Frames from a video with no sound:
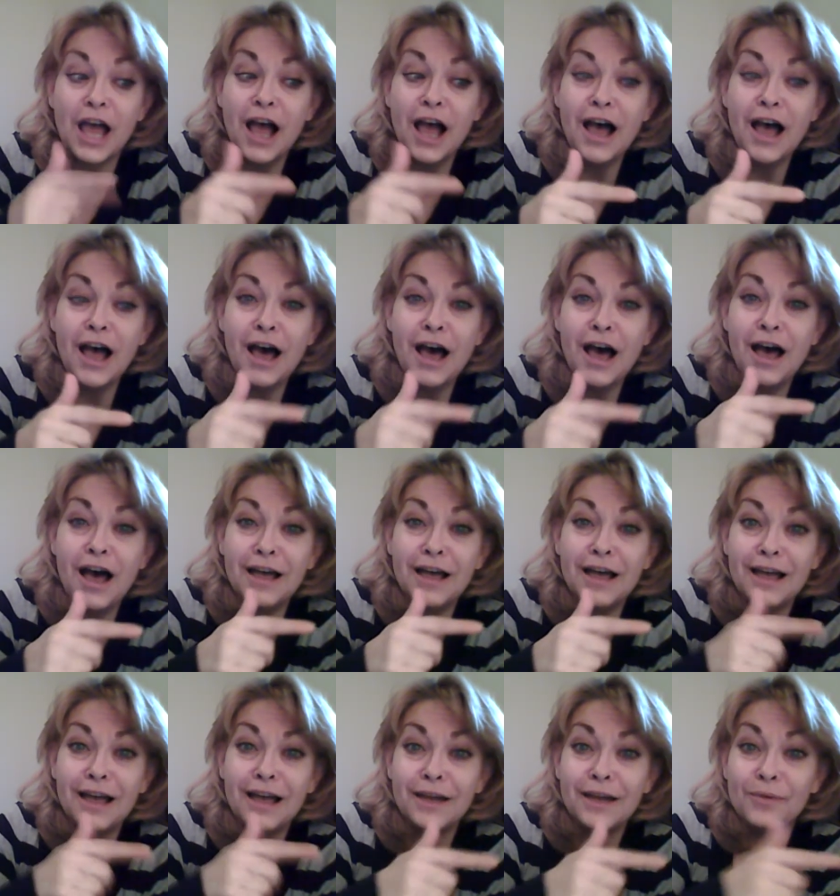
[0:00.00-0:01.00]
I
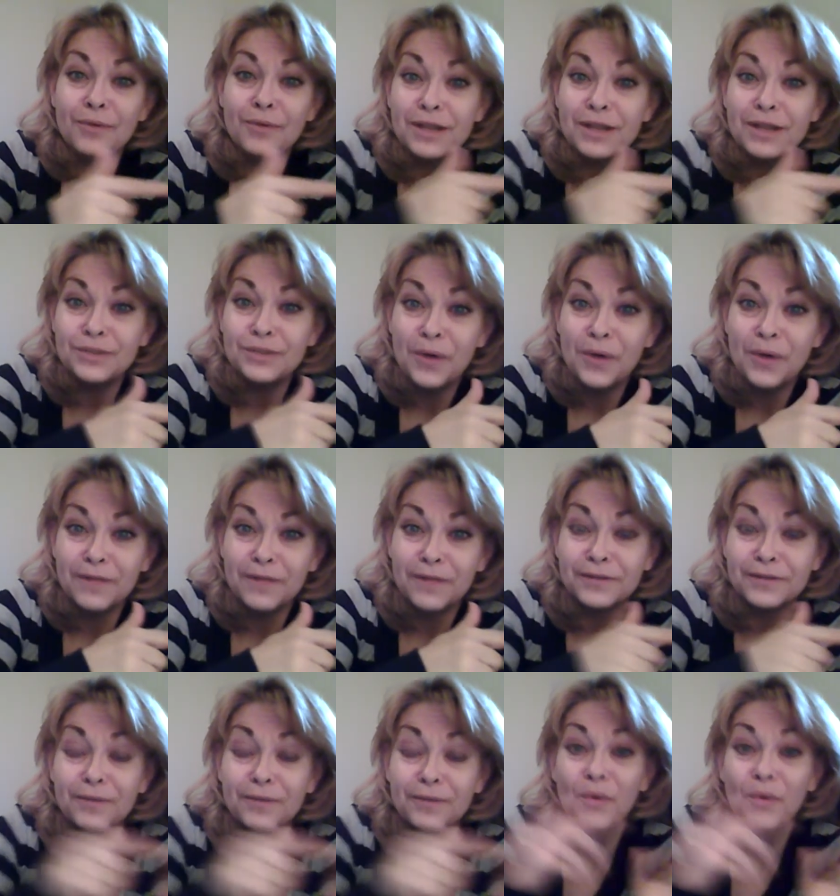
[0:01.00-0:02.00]
kind of went to all of
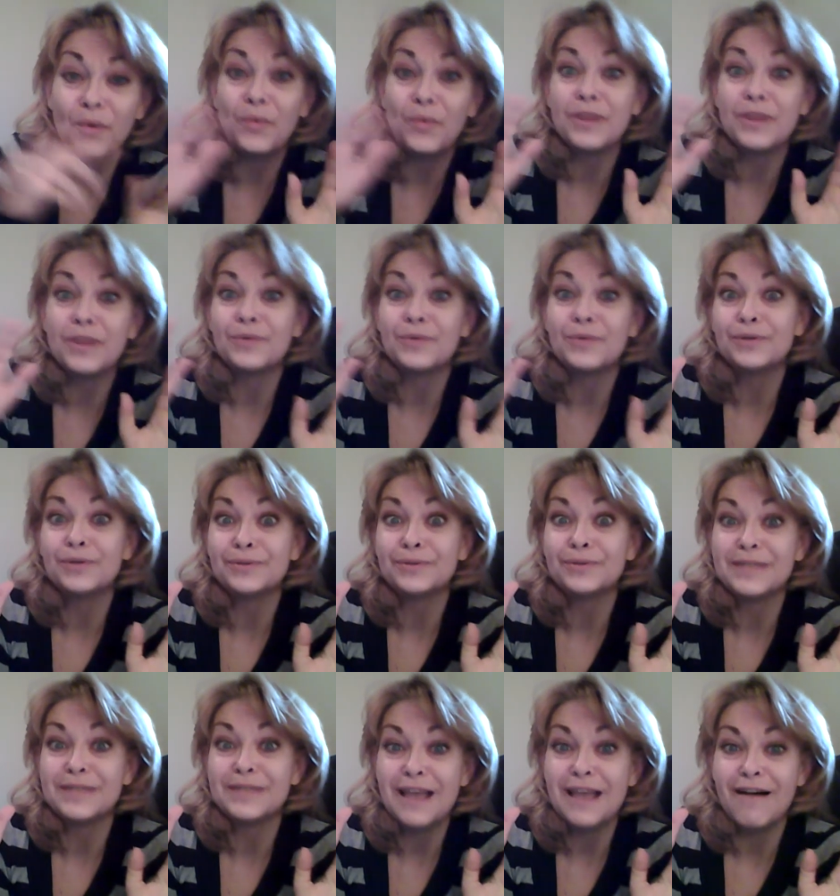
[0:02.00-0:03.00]
them when the world
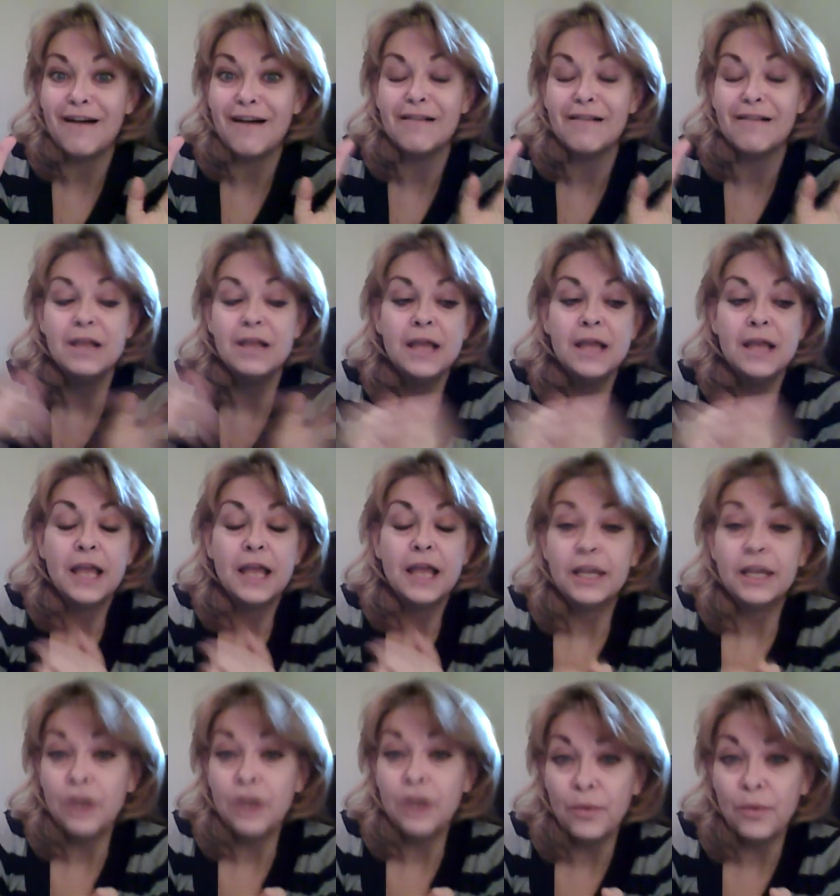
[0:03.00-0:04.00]
was hell,
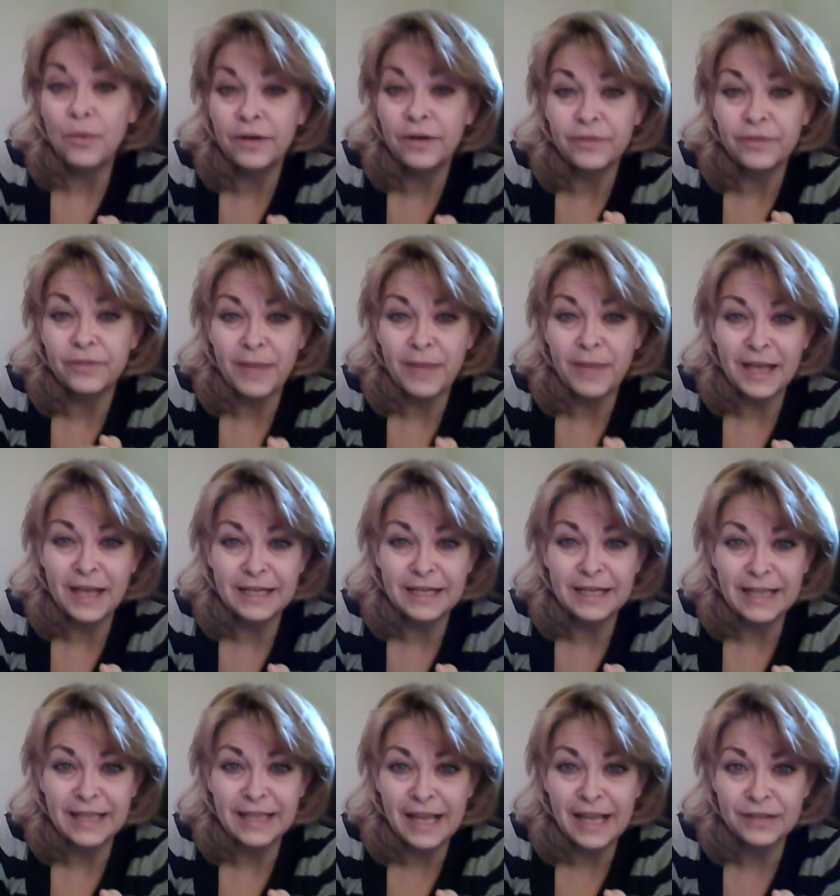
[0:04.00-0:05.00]
and not one of them had
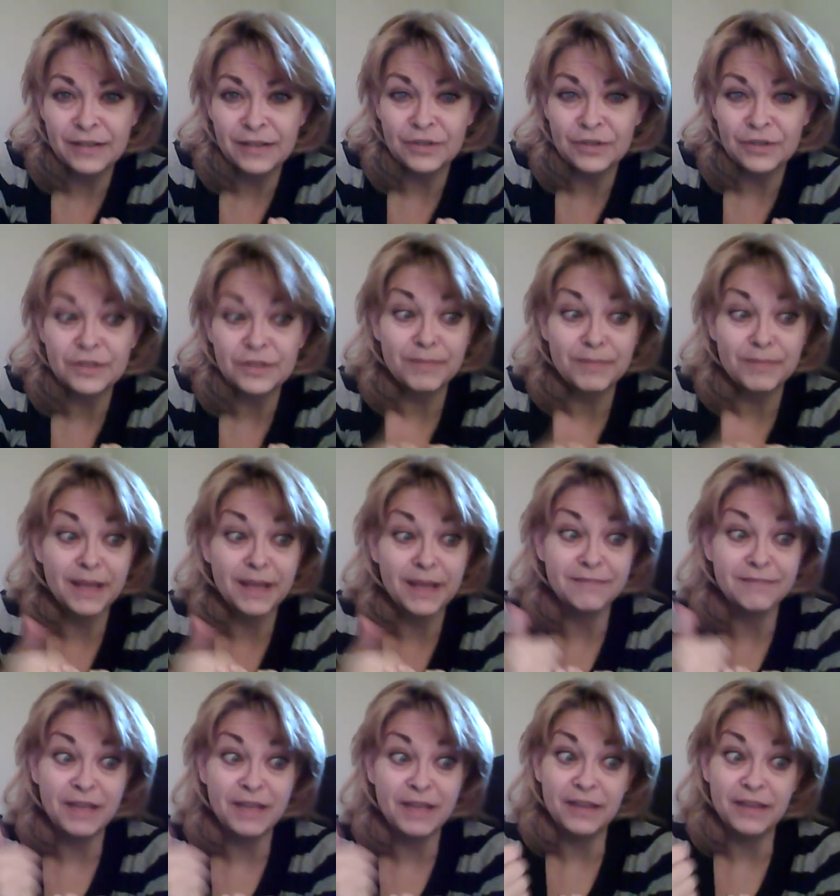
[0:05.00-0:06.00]
any answers.
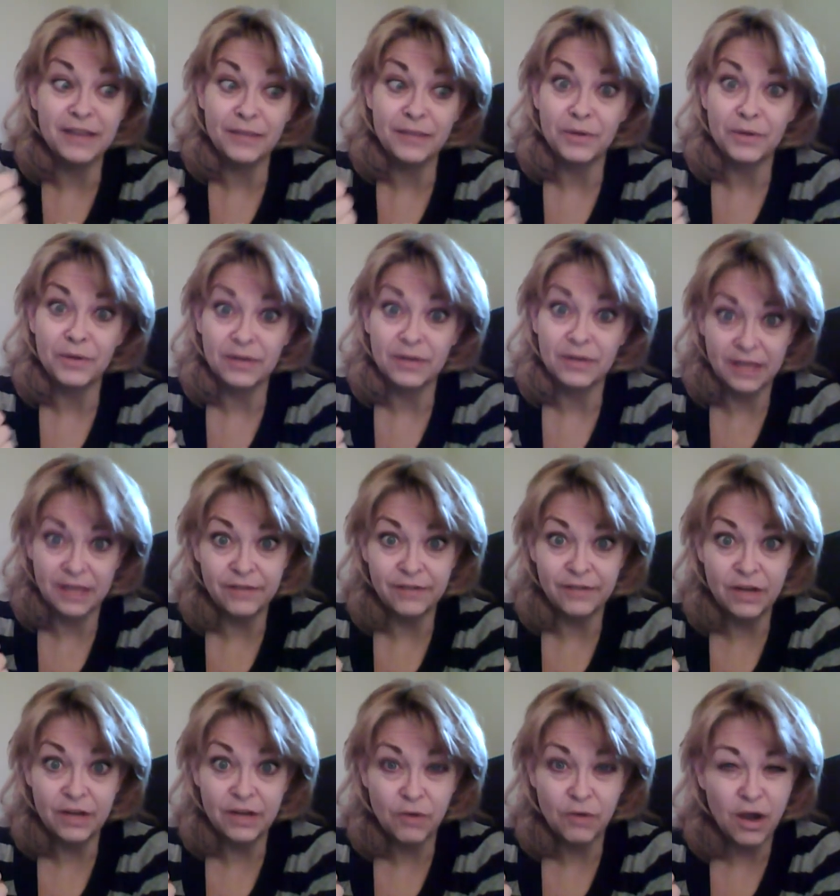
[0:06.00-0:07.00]
But yeah, they were
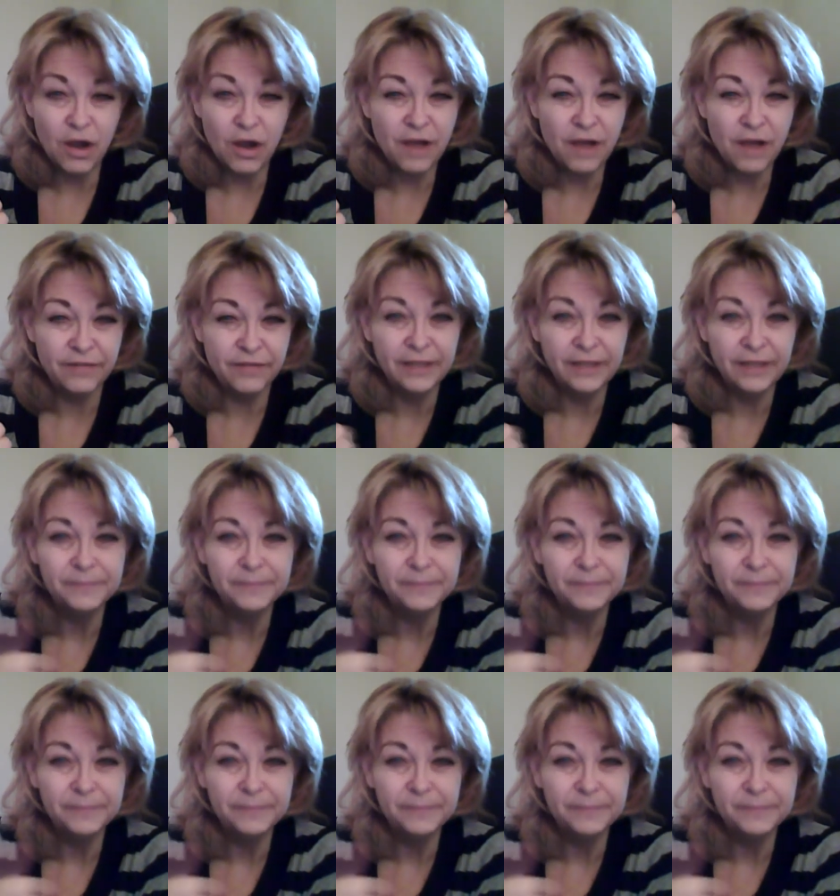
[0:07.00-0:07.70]
giving out coffee.